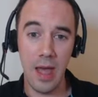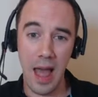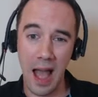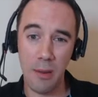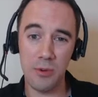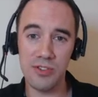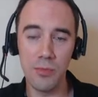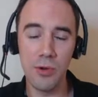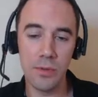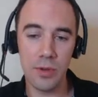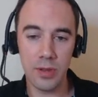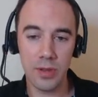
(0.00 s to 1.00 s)
how much
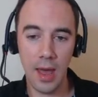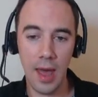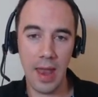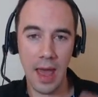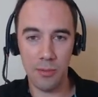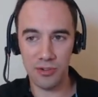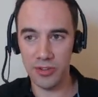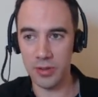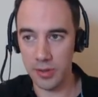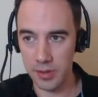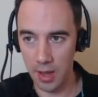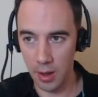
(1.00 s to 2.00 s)
movement is there and how much does
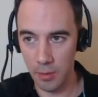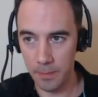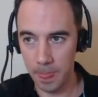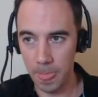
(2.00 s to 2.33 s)
it sell.